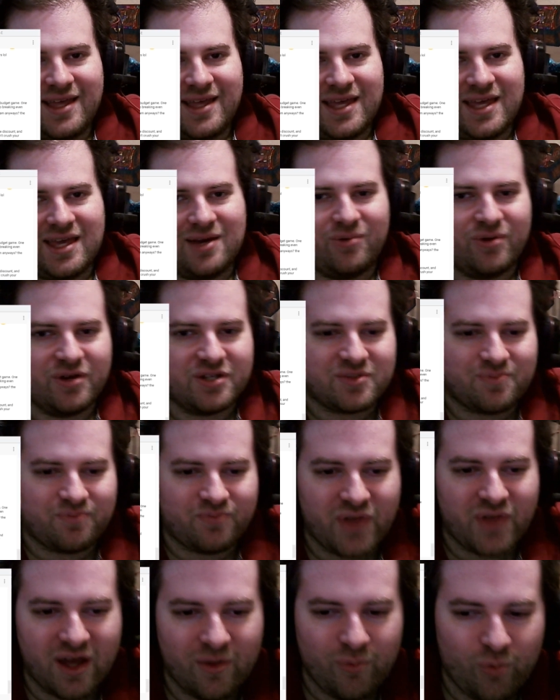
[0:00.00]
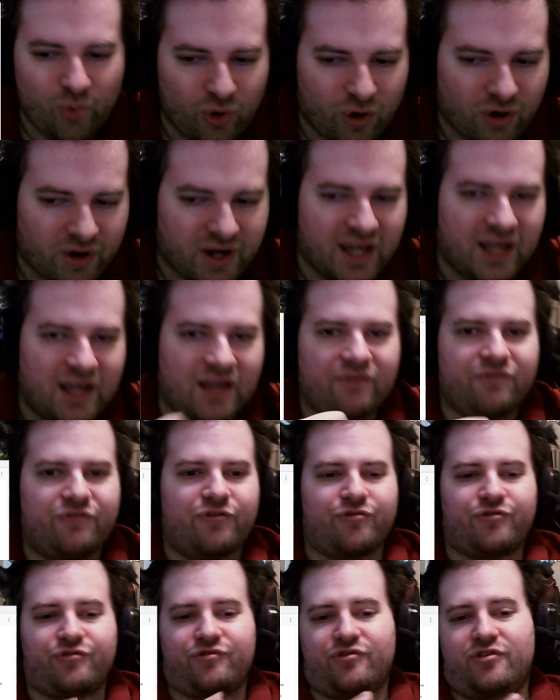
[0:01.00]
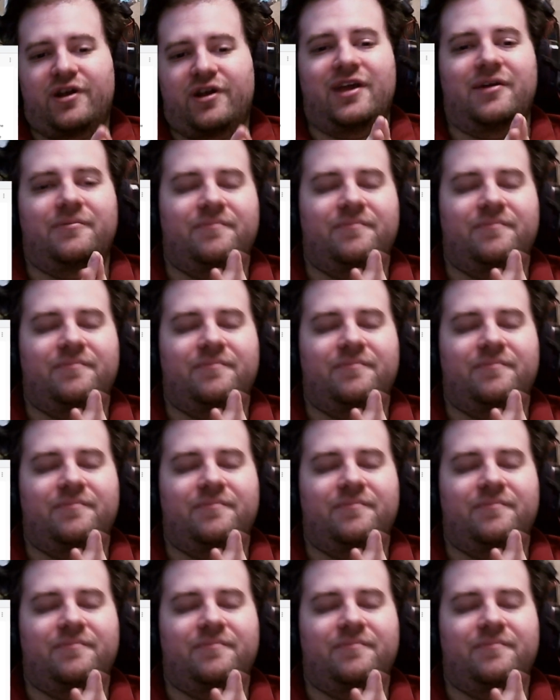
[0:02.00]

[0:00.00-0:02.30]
it was them working for free.